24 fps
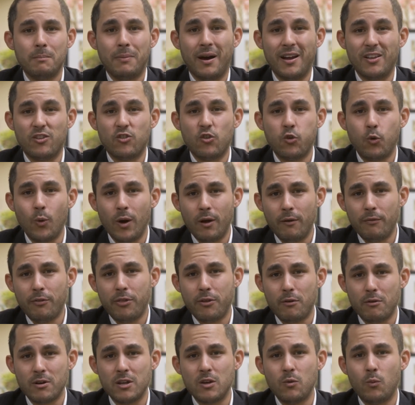by
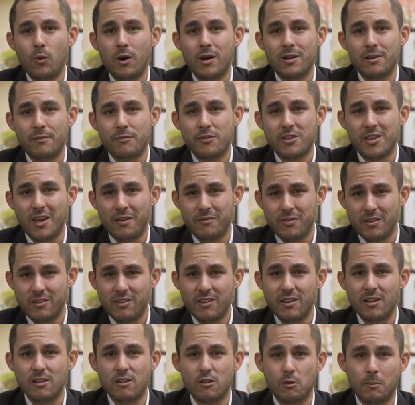12/31 of
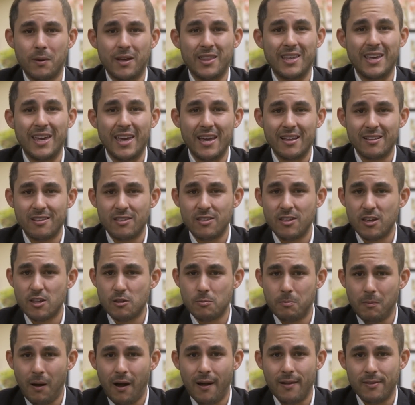17, so by the end of
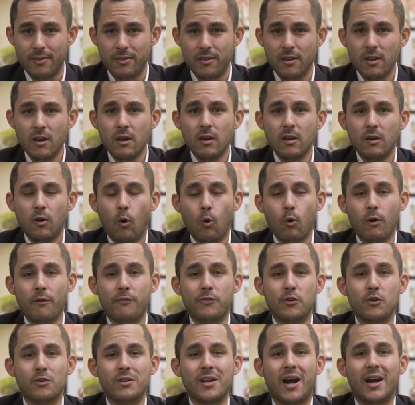this month, or
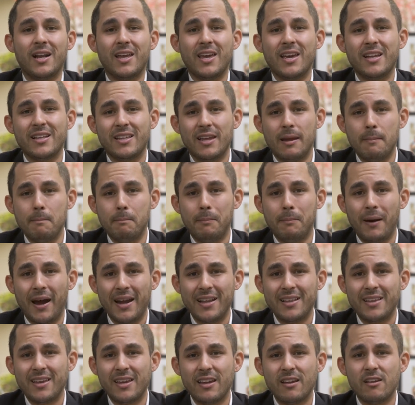if you're not in a
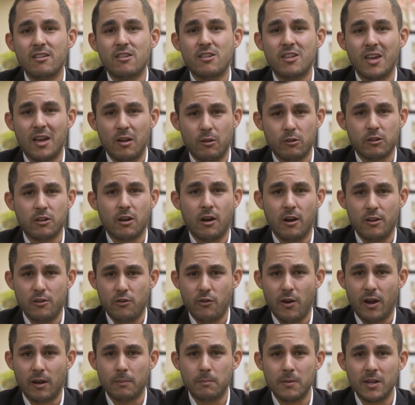binding sales
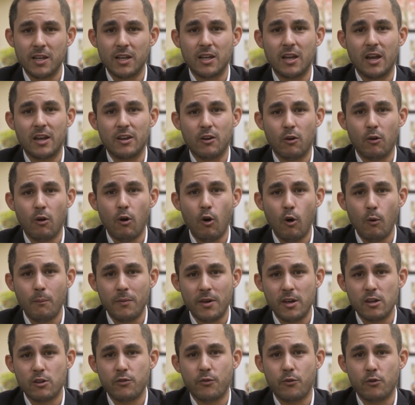contract, meaning that your home
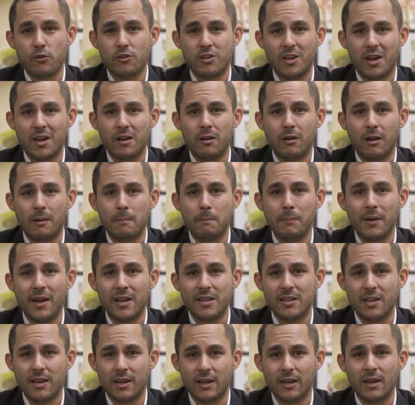is for sale and
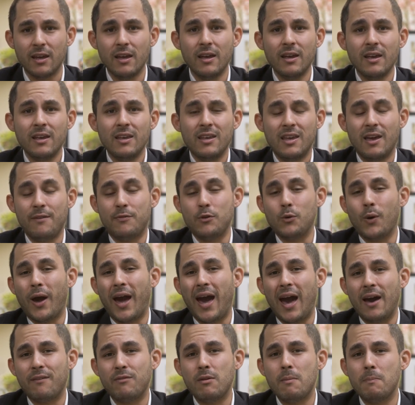pending, if you
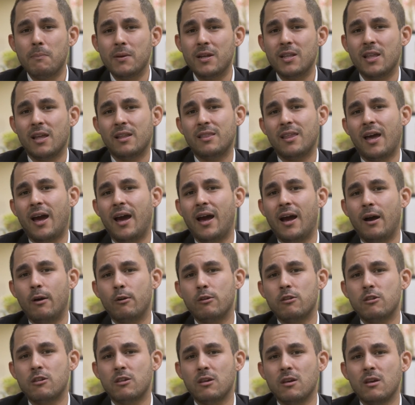haven't been in that
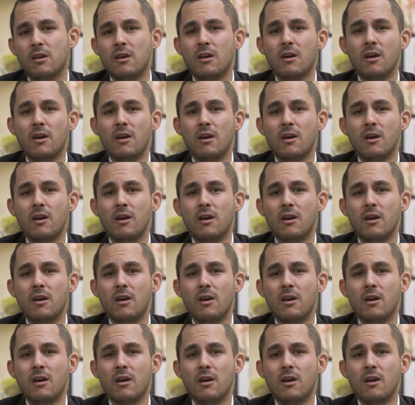house